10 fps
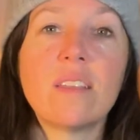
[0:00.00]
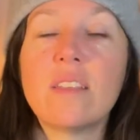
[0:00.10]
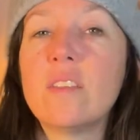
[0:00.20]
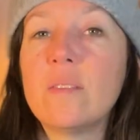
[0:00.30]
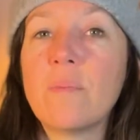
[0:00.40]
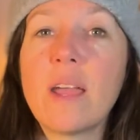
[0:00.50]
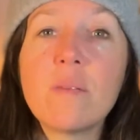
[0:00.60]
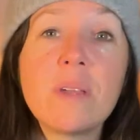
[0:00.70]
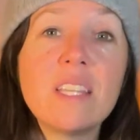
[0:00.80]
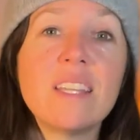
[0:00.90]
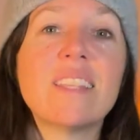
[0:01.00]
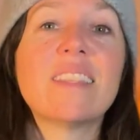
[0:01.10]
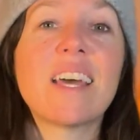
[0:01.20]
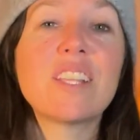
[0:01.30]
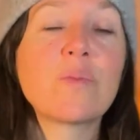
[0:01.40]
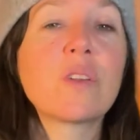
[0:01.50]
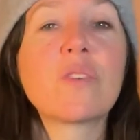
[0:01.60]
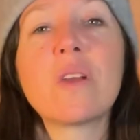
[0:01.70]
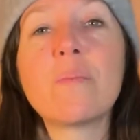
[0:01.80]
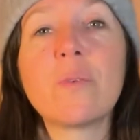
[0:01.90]
In my opinion, that's what a
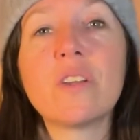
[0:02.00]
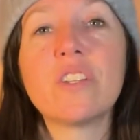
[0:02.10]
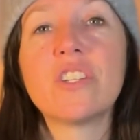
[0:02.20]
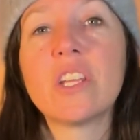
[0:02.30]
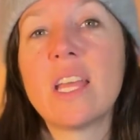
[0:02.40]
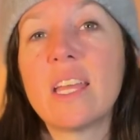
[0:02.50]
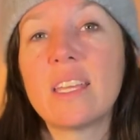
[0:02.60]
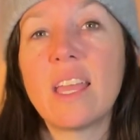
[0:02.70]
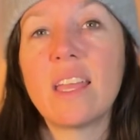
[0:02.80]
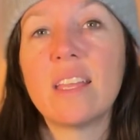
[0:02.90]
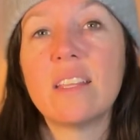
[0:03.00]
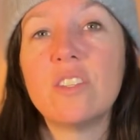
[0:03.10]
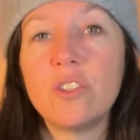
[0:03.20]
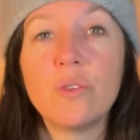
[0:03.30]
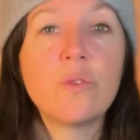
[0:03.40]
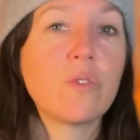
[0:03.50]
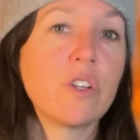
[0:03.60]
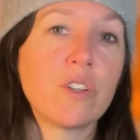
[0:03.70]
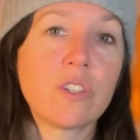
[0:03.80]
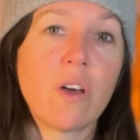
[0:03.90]
great bridge can do for
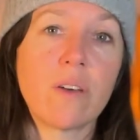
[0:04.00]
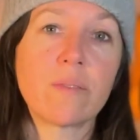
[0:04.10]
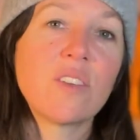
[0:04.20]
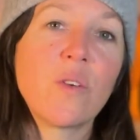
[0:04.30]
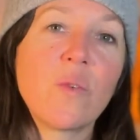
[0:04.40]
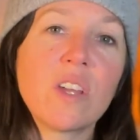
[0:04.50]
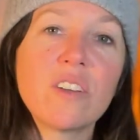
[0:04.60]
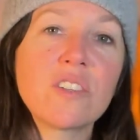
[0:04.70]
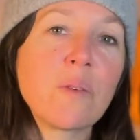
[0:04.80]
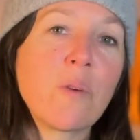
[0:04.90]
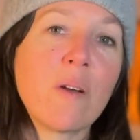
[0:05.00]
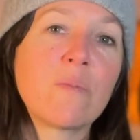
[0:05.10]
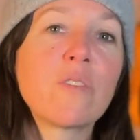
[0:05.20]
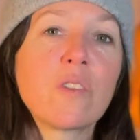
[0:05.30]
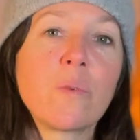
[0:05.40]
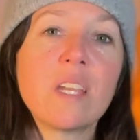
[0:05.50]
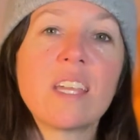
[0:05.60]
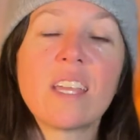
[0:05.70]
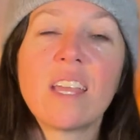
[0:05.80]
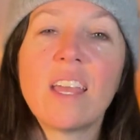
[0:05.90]
your song. So here's our prompt for the week.